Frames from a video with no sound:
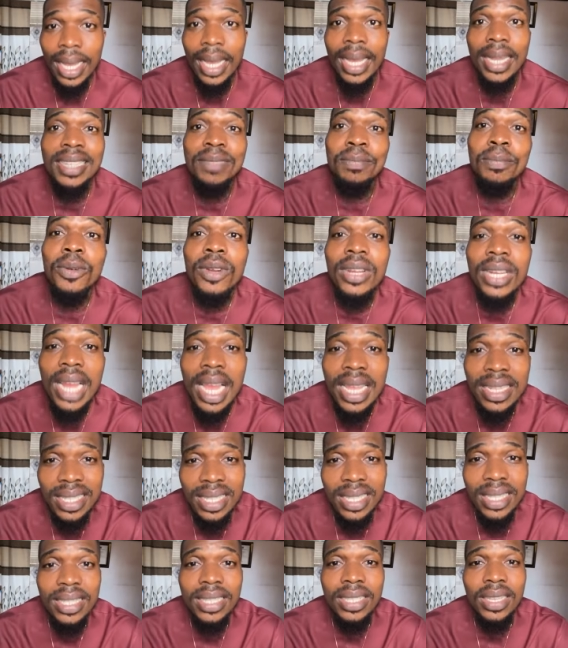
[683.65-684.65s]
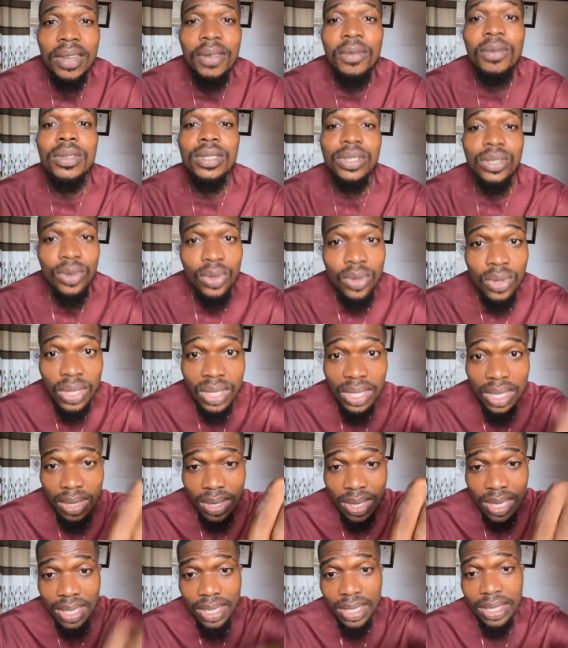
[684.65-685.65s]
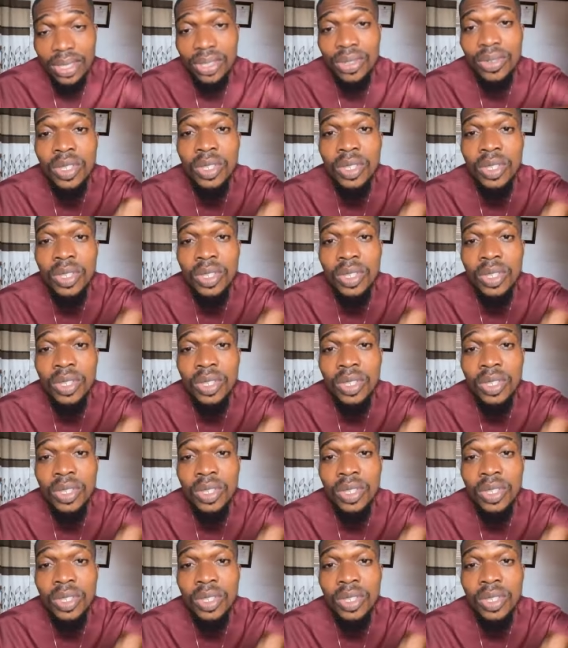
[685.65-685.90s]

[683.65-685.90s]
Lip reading: And broilers still is going to sell in this